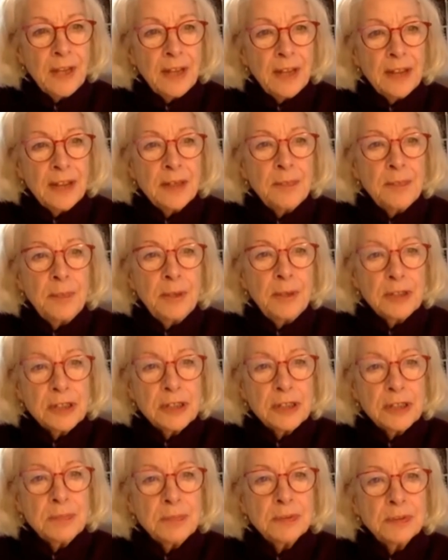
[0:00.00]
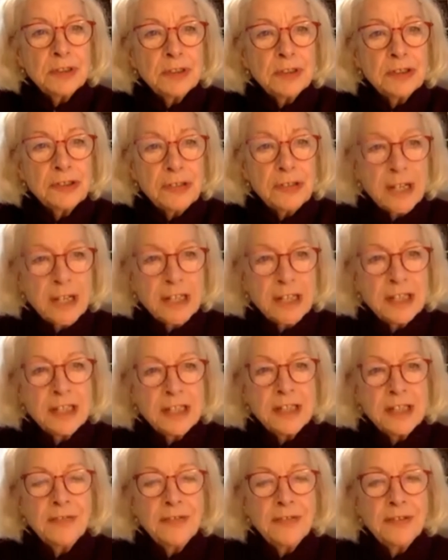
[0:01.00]
the possible
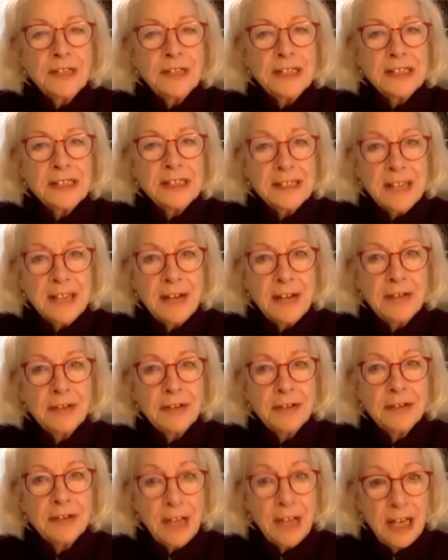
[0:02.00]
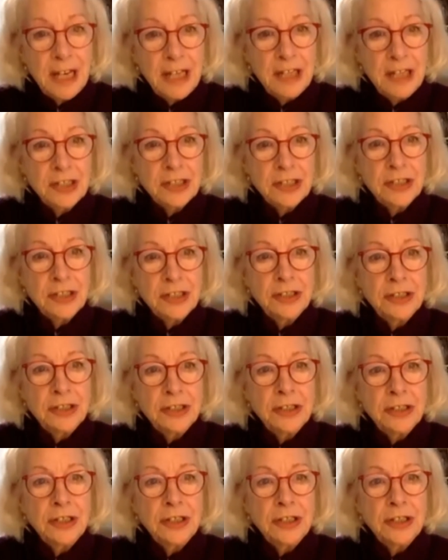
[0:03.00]
strategy for a South Asian